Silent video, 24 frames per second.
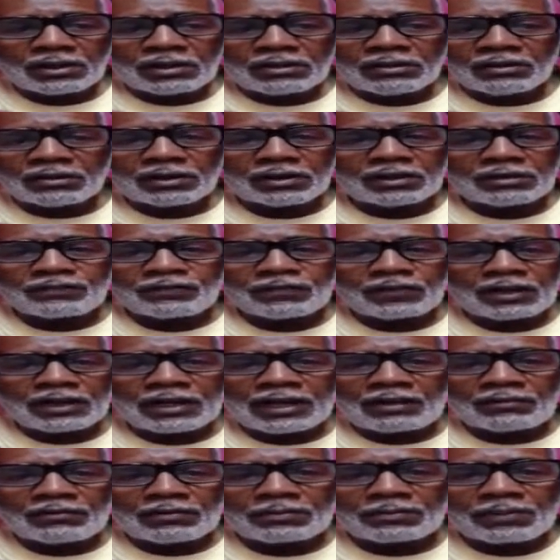you can
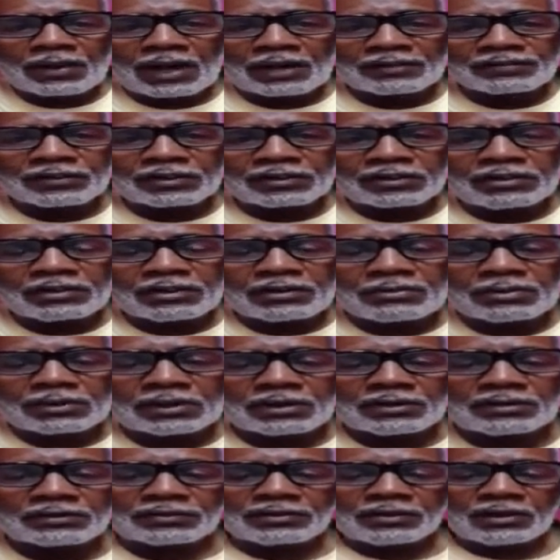forever prosecute it,
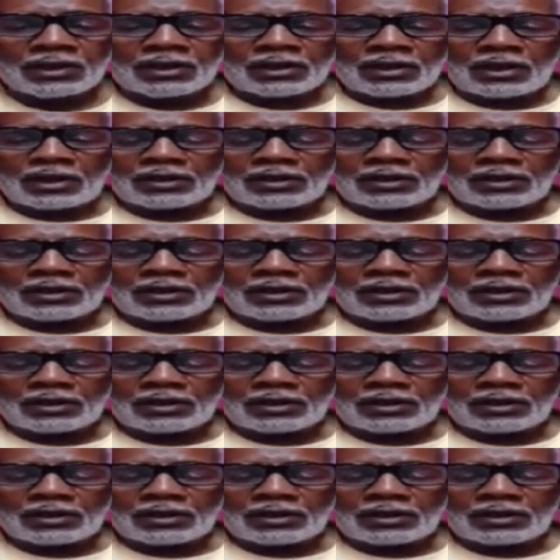because